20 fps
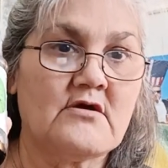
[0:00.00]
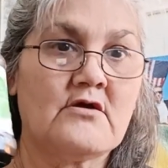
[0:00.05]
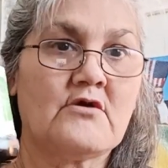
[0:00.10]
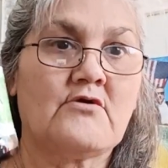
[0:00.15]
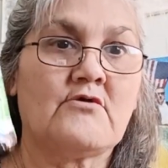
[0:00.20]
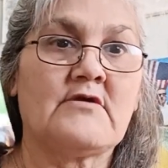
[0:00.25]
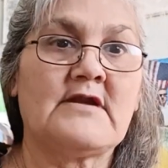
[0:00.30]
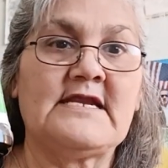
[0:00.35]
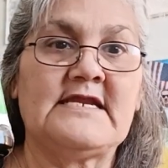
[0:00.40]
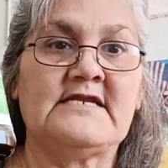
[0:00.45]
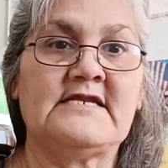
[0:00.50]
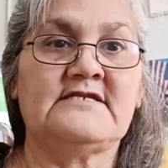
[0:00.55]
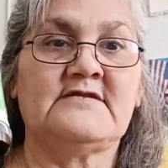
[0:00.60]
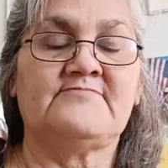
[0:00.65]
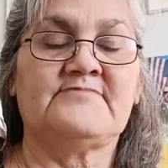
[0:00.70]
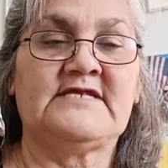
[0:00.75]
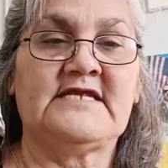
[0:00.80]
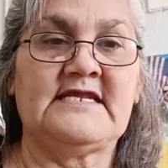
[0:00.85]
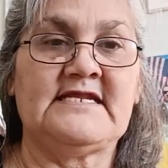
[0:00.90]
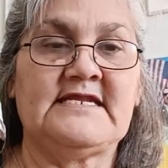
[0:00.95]
or I end
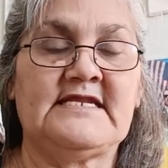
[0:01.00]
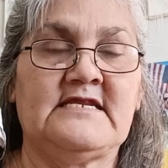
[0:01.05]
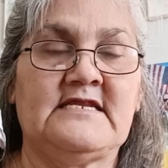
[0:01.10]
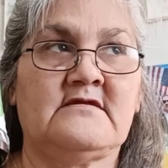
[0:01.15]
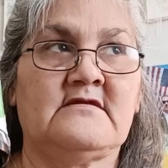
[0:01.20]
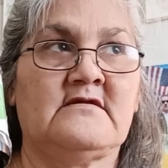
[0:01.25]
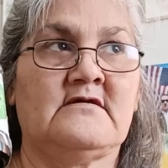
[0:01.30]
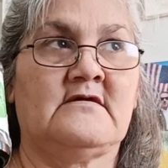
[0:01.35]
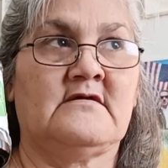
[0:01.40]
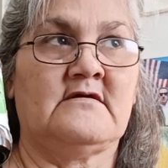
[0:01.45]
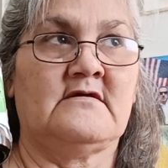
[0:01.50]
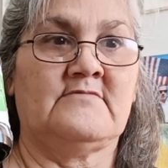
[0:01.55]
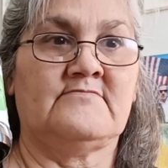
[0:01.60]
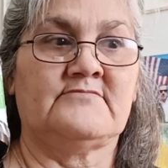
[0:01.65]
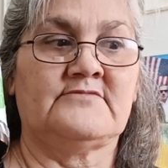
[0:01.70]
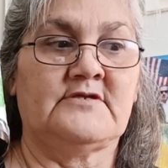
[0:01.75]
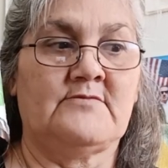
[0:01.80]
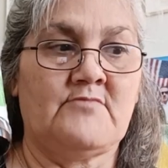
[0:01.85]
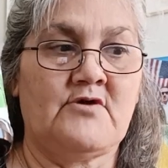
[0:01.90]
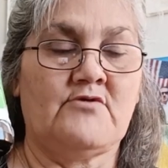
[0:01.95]
up getting
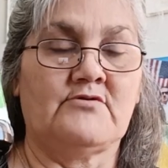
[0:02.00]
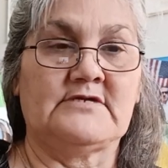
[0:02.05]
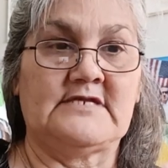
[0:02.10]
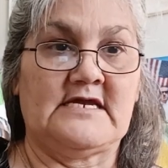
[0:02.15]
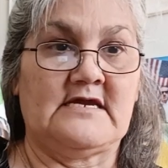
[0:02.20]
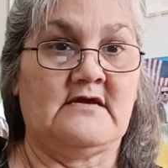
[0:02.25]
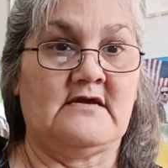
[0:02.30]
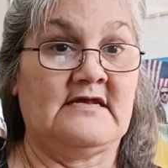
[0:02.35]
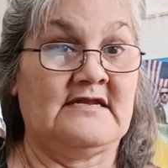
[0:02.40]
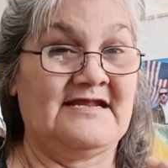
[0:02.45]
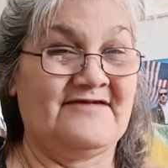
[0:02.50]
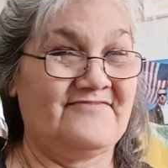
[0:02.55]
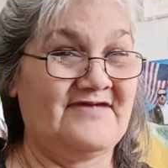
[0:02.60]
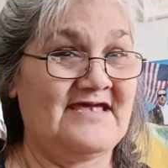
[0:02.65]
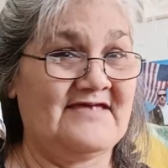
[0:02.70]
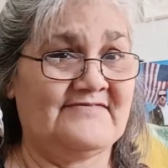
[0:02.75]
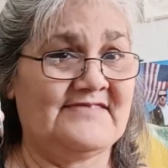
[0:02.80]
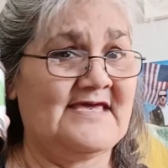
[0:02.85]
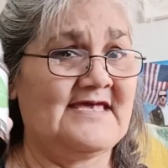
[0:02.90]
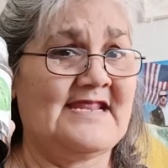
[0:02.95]
pneumonia, and I've
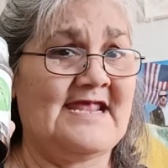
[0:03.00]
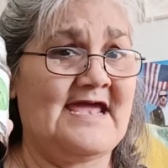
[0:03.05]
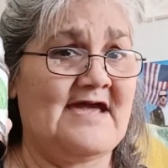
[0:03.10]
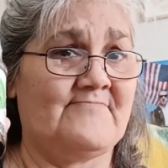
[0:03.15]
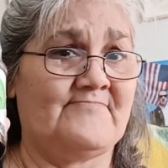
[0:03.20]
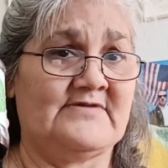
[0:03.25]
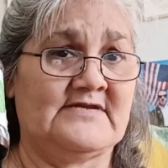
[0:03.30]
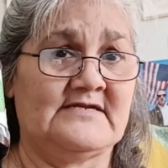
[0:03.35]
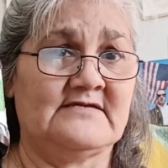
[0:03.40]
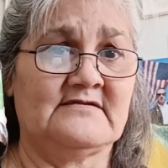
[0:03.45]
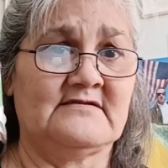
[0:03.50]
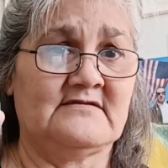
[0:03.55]
had that happen.